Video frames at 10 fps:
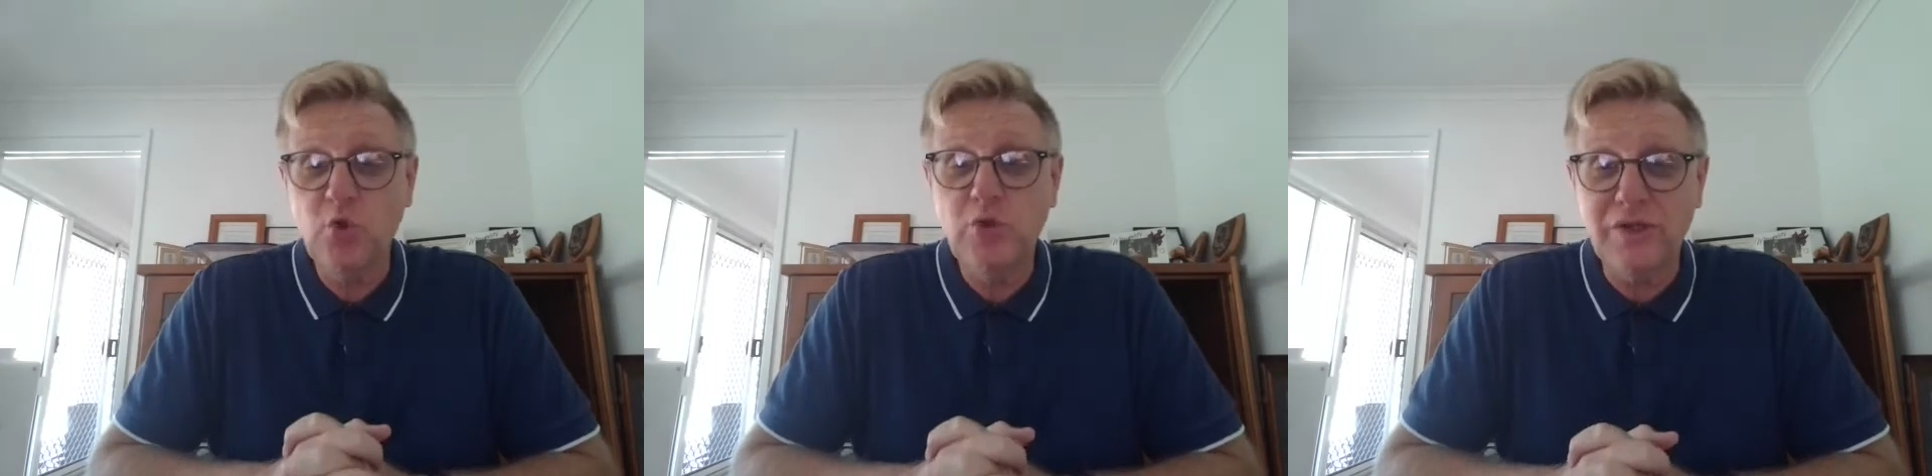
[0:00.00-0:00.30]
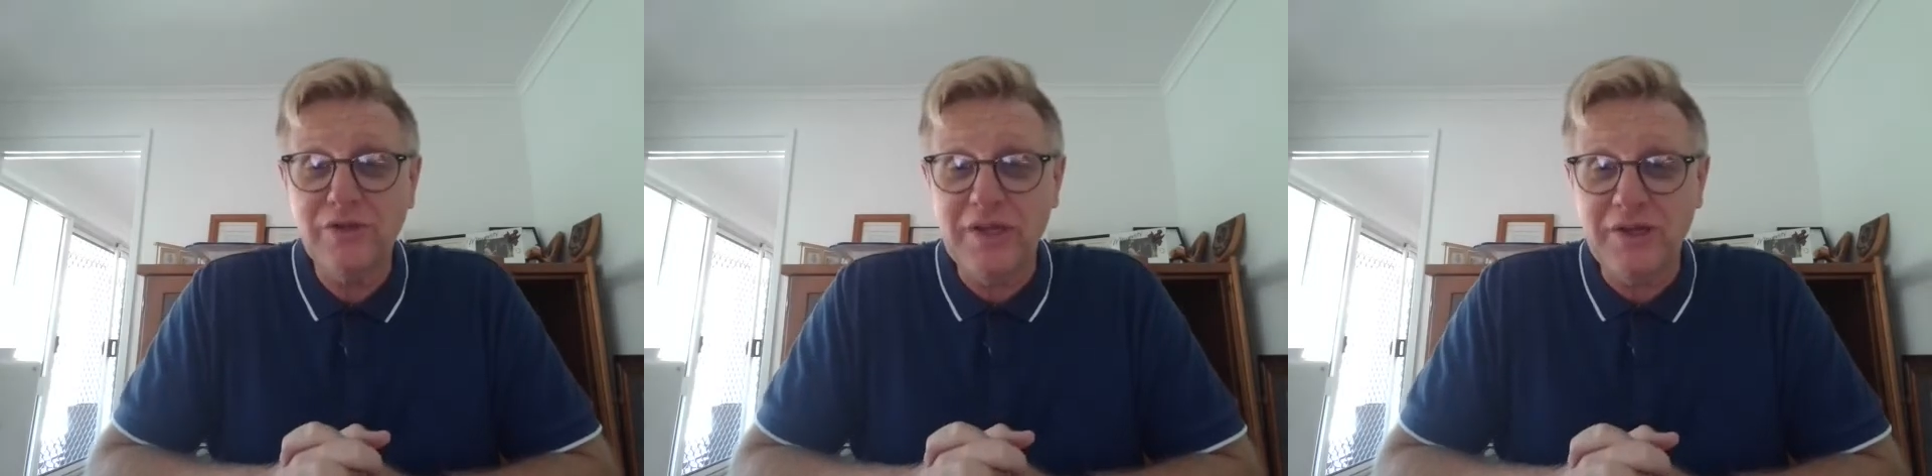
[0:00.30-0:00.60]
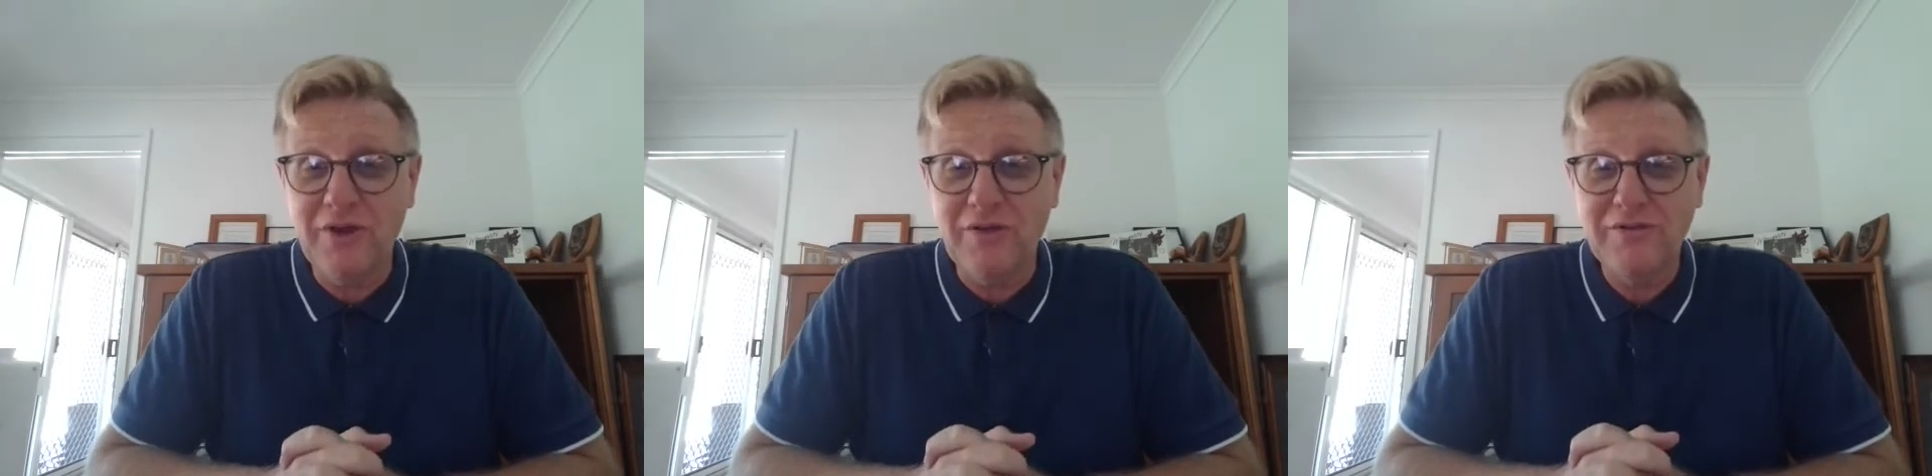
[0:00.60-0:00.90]
who do you think
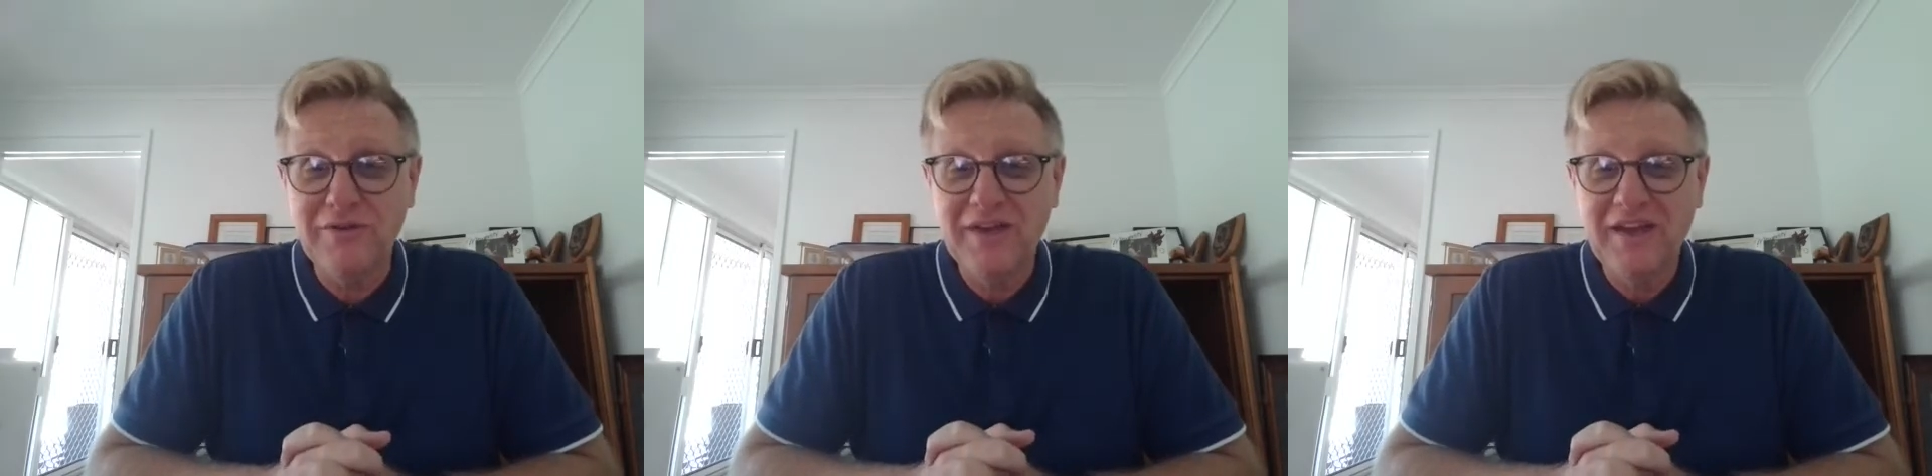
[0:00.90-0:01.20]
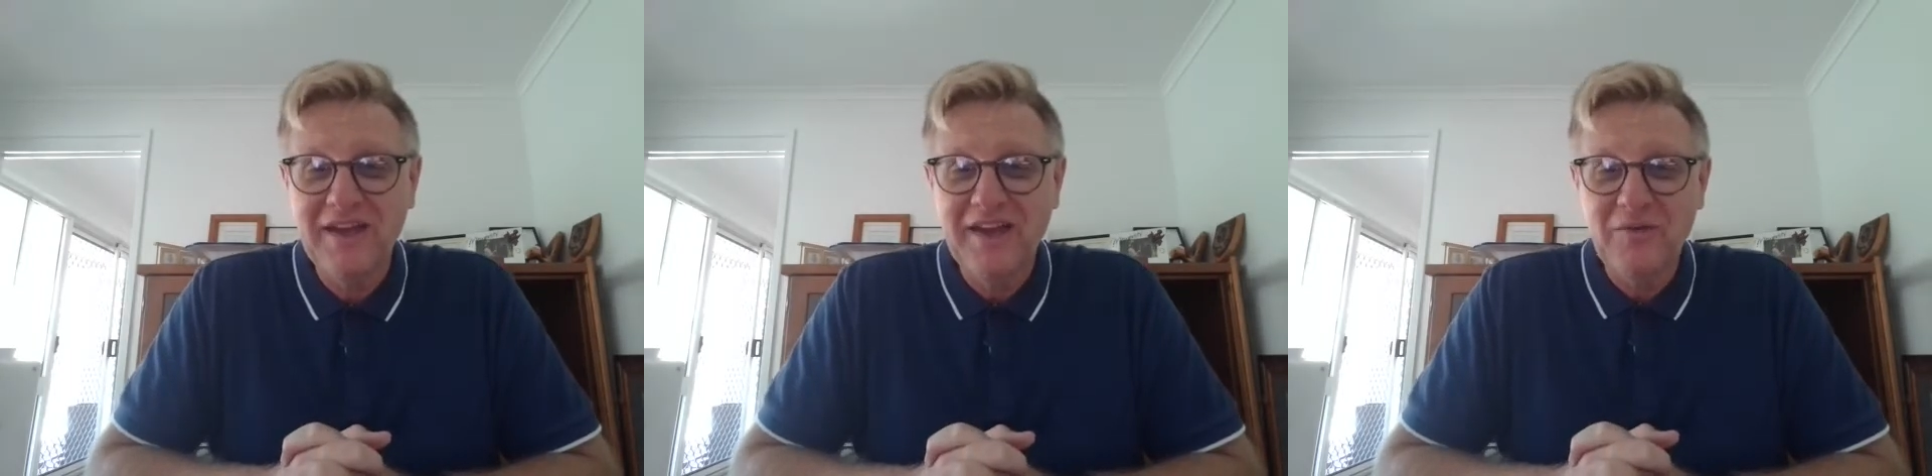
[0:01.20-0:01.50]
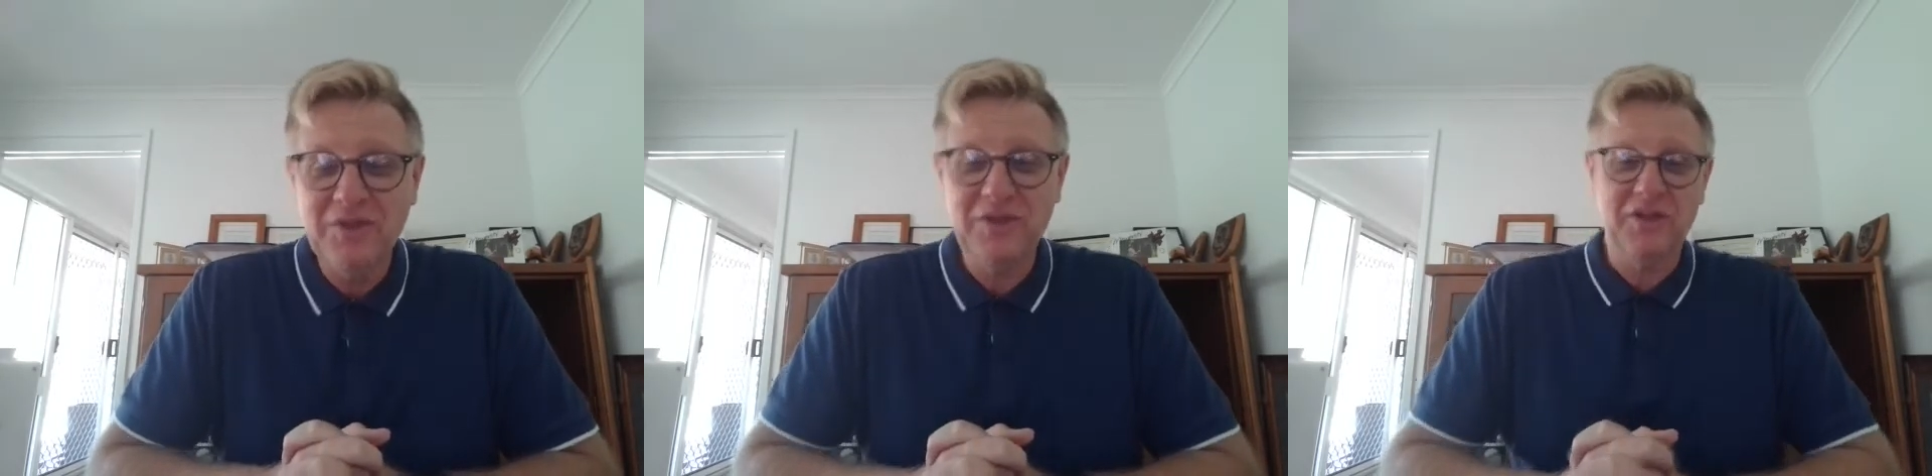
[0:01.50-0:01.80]
of
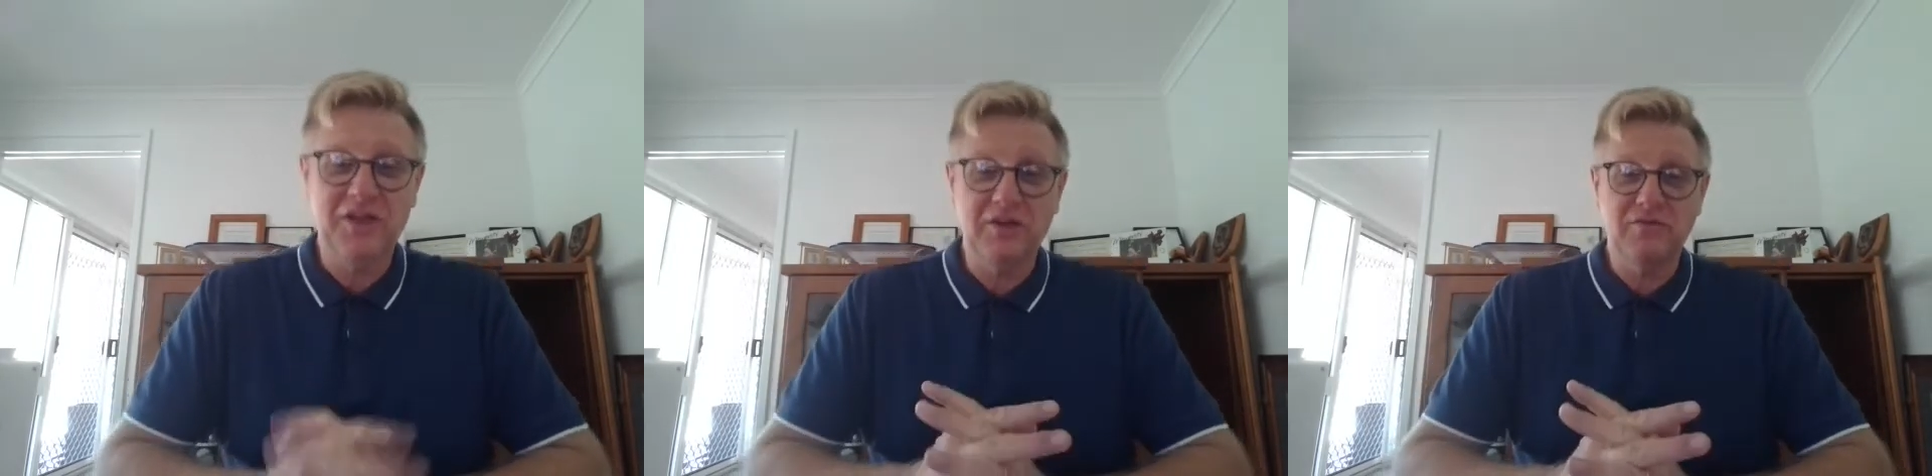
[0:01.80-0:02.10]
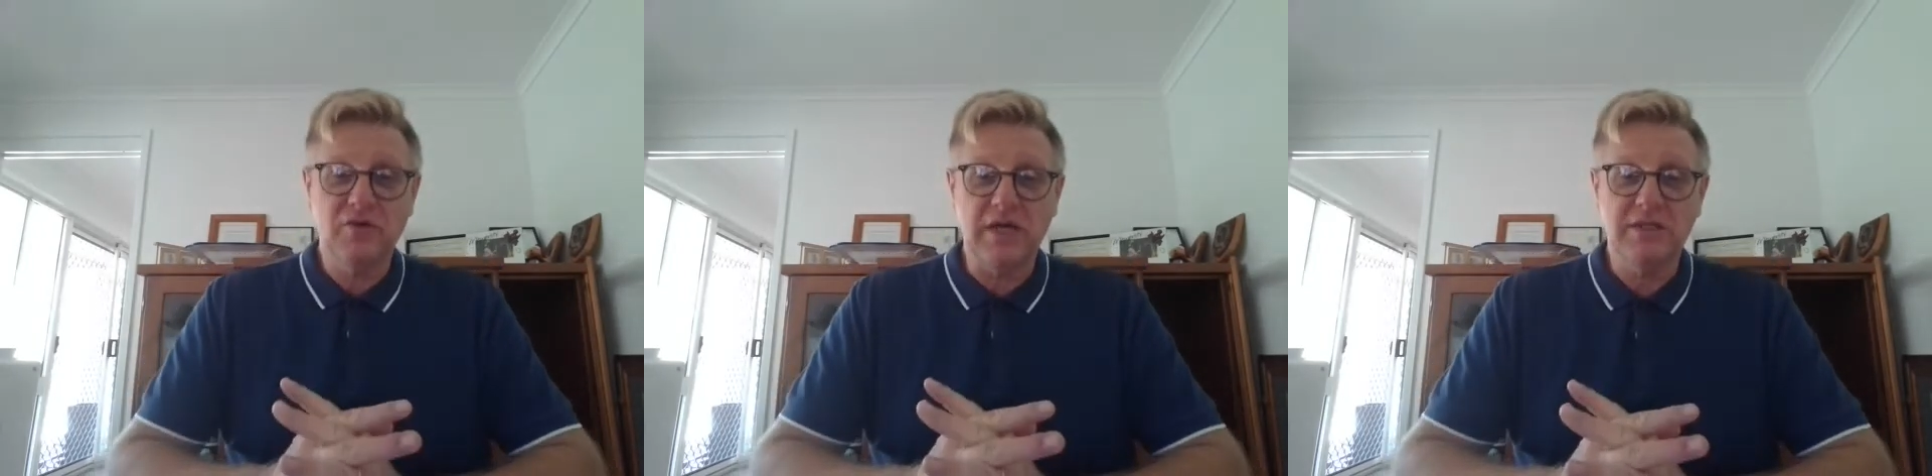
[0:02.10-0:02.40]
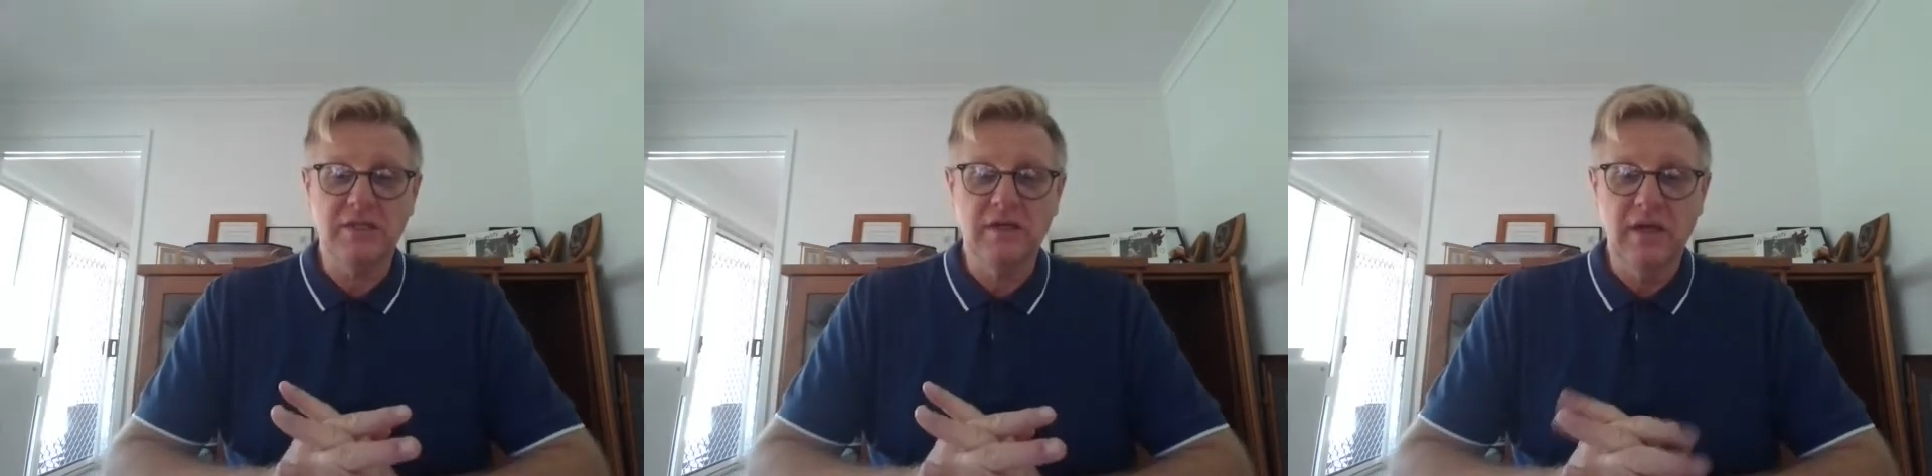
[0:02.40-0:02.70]
when you're thinking of trust?